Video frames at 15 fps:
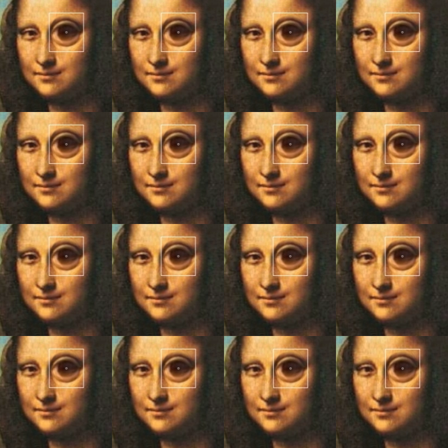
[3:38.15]

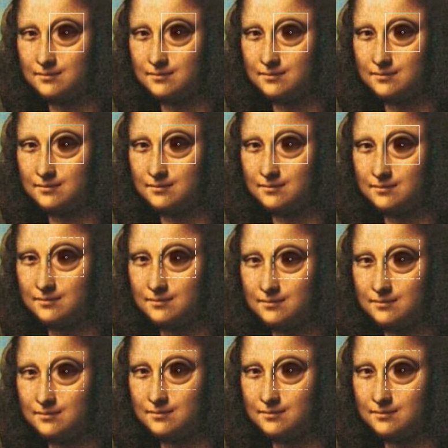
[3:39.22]
(silence)